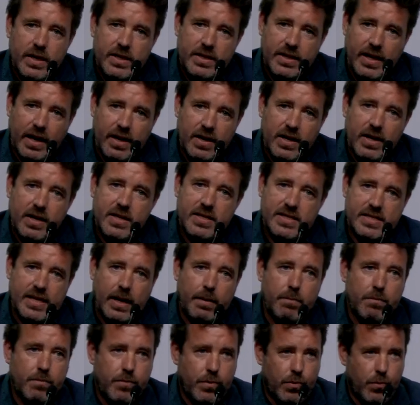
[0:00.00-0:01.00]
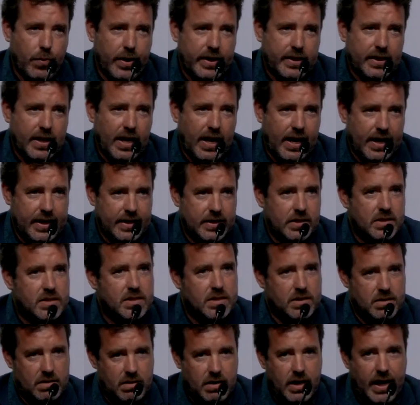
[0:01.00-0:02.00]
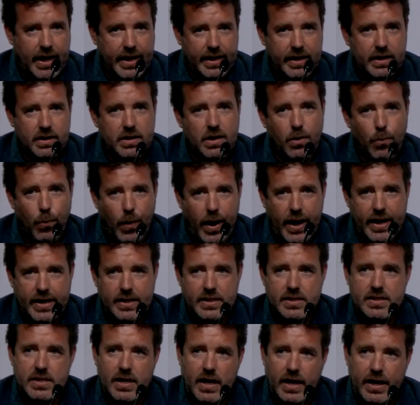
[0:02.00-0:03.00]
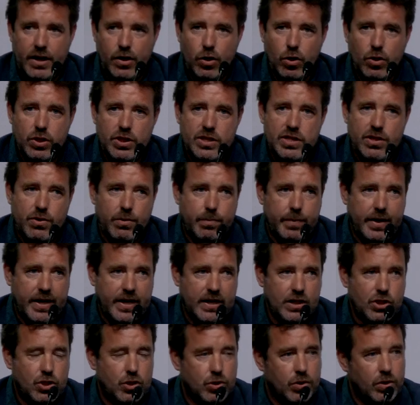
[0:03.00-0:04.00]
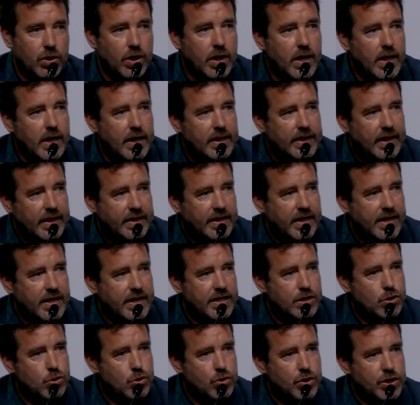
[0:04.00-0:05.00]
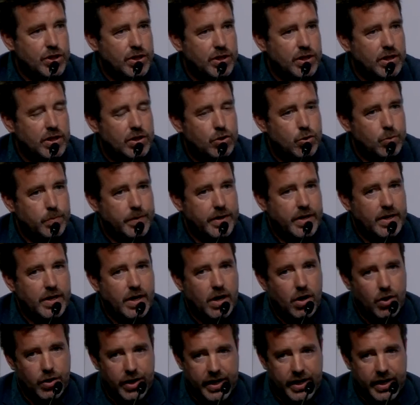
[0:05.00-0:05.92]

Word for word: there are some red lines, like rights and no discrimination, that they need to, to be on